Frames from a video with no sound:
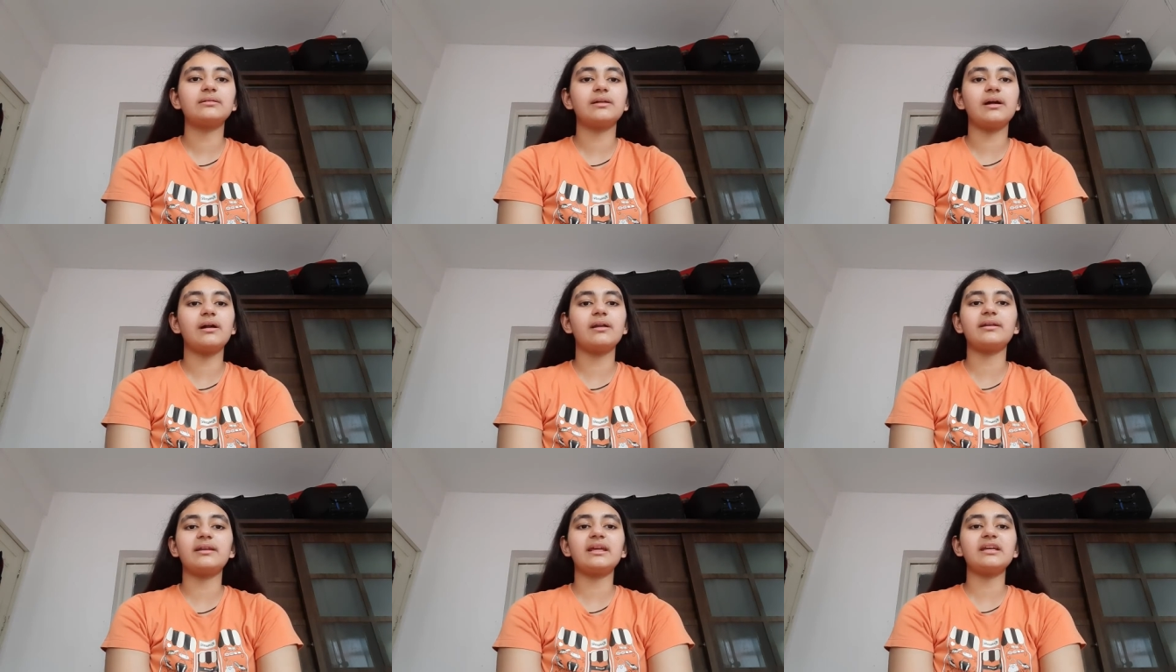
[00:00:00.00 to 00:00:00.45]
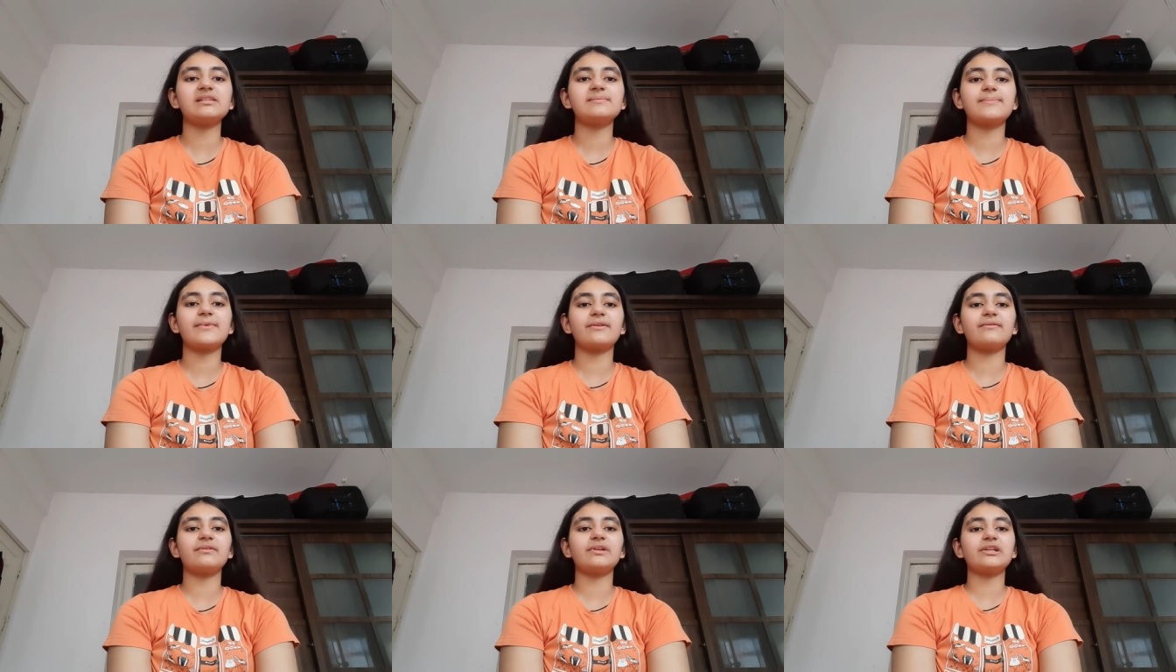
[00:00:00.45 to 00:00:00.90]
uh, takes
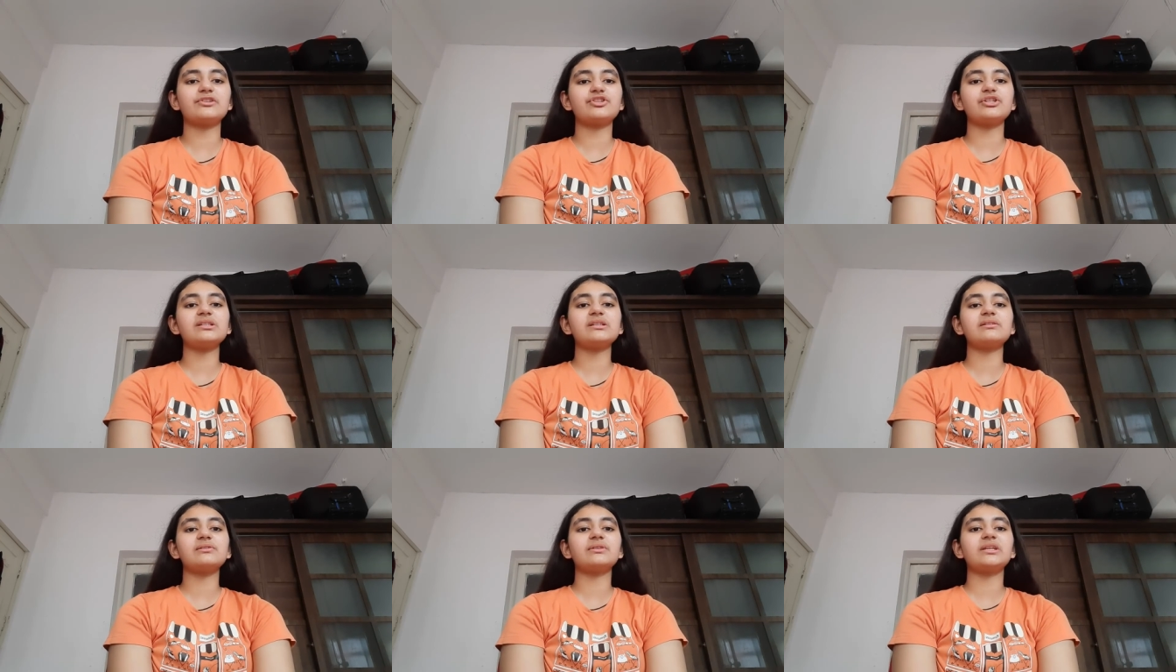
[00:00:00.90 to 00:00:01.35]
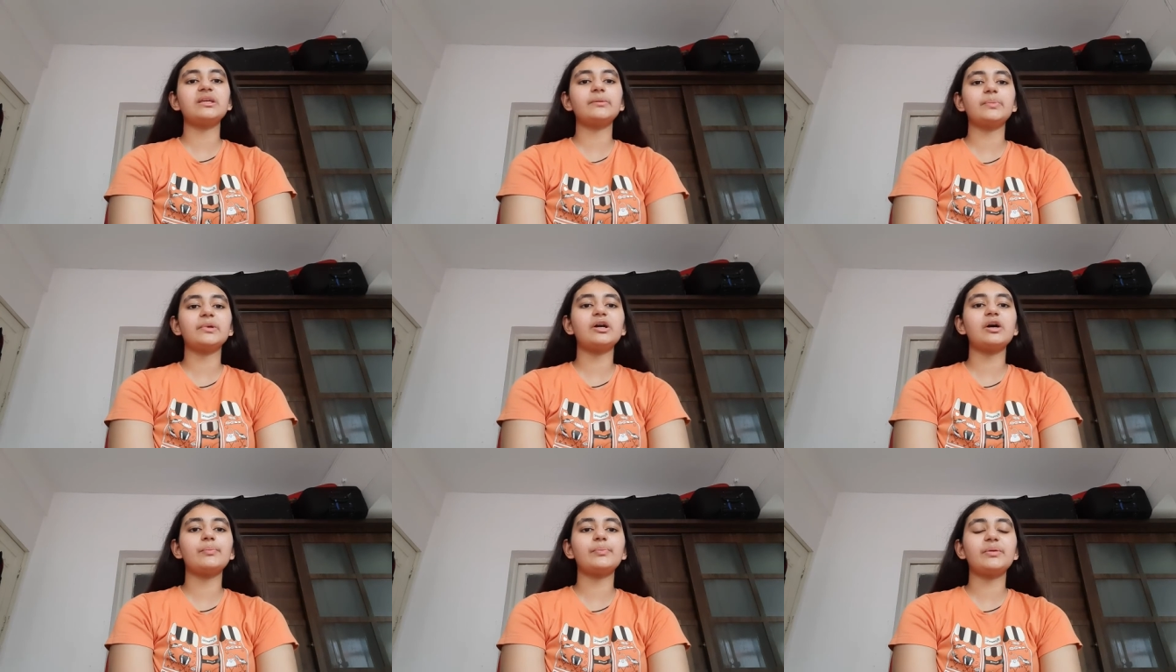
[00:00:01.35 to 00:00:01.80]
privileges into
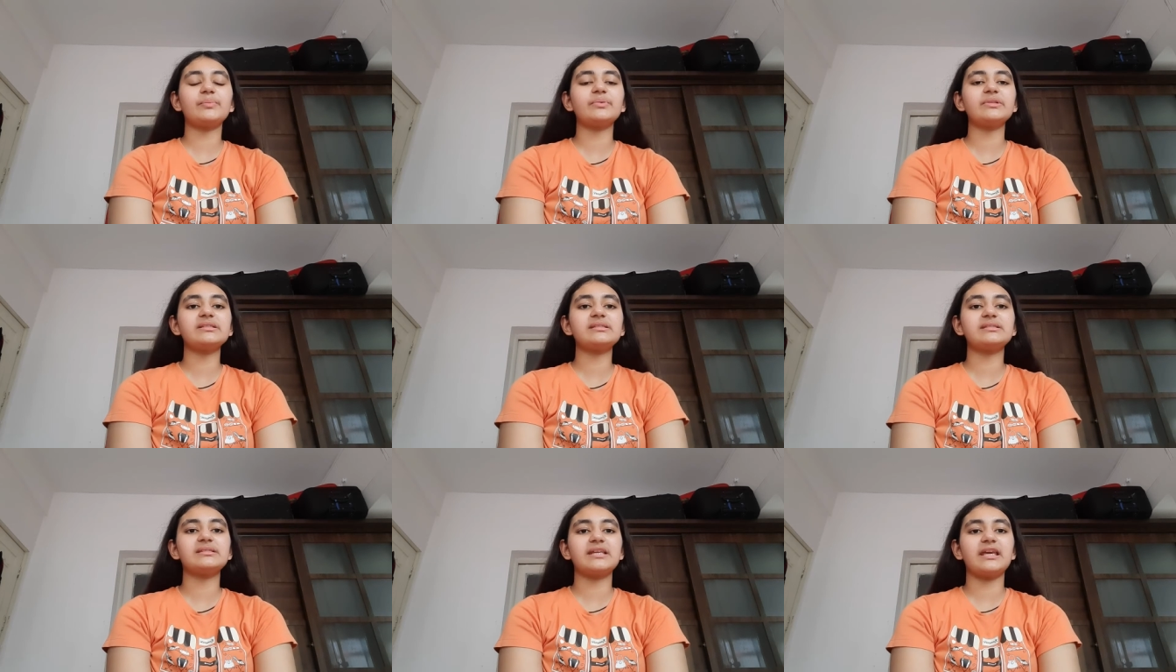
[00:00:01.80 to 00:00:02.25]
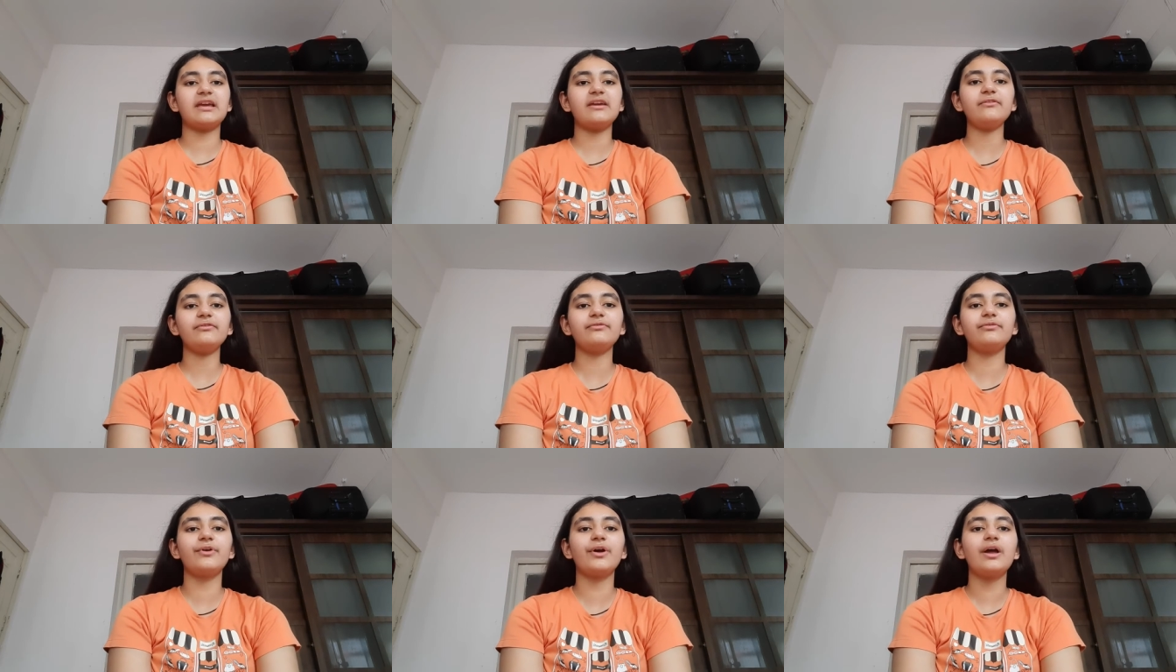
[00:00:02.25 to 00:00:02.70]
keeping her people
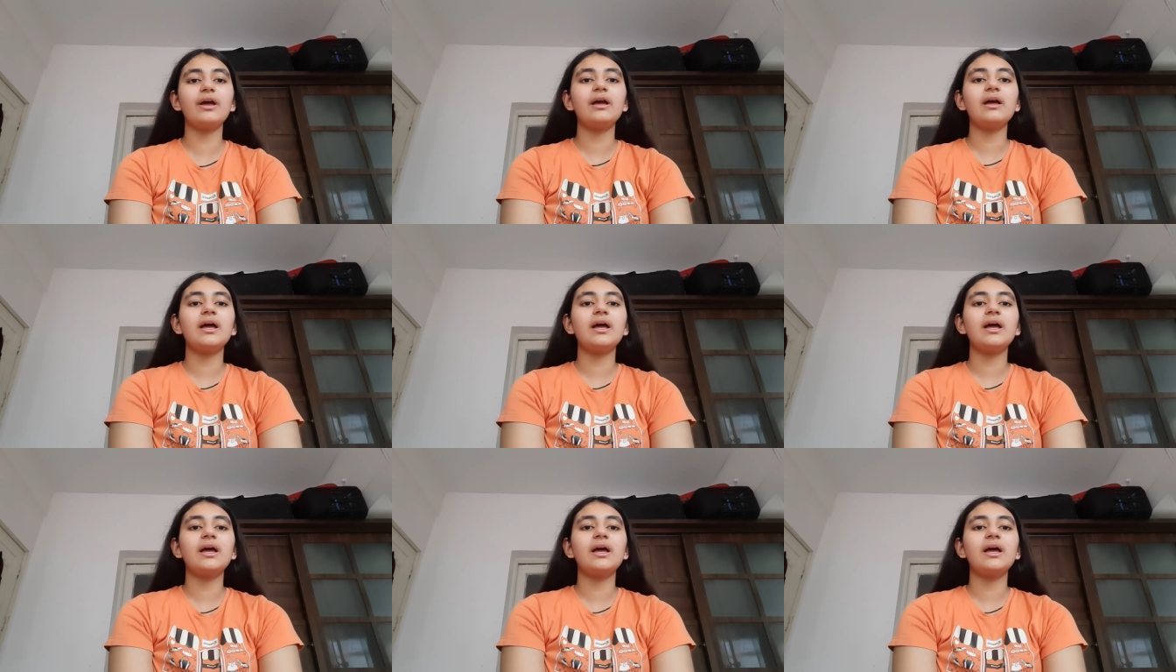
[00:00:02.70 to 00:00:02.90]
safe